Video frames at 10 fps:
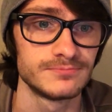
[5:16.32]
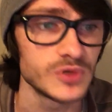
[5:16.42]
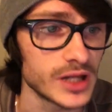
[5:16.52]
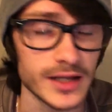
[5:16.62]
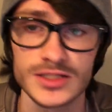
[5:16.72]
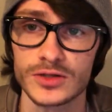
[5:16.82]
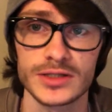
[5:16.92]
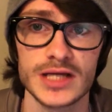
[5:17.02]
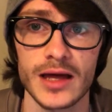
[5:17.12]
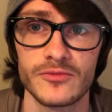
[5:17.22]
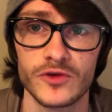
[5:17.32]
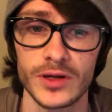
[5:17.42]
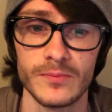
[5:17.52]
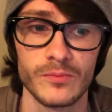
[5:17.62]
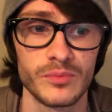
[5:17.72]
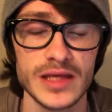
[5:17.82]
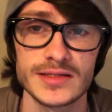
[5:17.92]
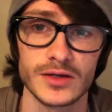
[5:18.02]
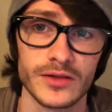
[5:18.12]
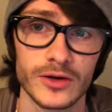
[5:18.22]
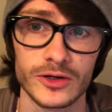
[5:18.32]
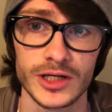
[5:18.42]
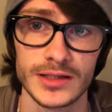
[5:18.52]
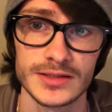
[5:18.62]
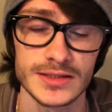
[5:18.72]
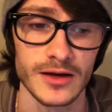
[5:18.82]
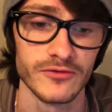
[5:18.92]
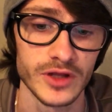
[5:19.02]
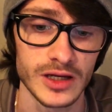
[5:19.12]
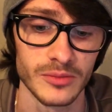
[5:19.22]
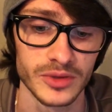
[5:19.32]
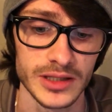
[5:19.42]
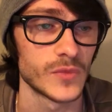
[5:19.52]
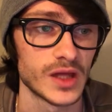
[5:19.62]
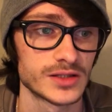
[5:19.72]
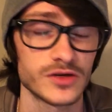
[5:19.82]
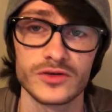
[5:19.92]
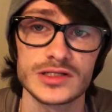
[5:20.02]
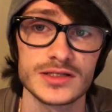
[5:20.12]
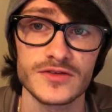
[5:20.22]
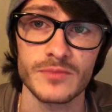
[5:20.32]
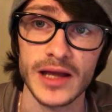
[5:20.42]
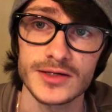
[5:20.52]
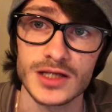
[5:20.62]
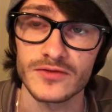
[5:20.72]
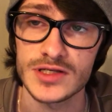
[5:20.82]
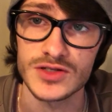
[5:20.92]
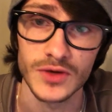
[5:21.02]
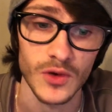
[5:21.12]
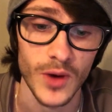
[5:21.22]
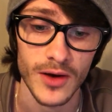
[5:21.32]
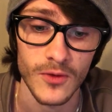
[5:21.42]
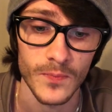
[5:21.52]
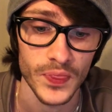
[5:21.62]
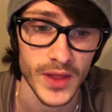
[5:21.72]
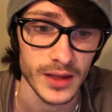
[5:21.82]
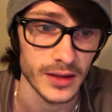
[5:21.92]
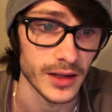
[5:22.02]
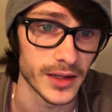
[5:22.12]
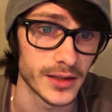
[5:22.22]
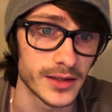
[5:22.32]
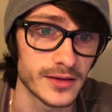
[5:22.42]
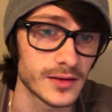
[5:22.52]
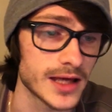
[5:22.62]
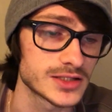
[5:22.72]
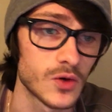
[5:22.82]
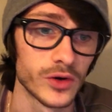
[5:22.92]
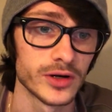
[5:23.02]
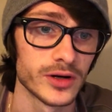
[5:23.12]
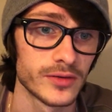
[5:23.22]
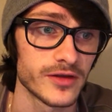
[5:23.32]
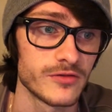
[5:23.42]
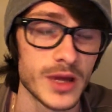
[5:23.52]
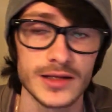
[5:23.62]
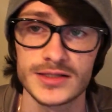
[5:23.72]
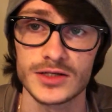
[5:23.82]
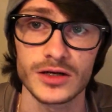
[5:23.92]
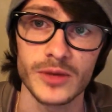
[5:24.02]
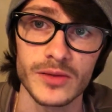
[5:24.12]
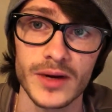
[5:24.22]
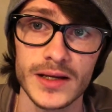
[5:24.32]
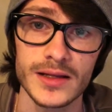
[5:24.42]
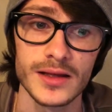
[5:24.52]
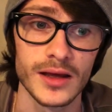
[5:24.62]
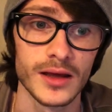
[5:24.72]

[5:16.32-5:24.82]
in a certain time frame based on the earnings of the company. So for instance, if Microsoft is doing well and in the last quarter they made a certain amount of money,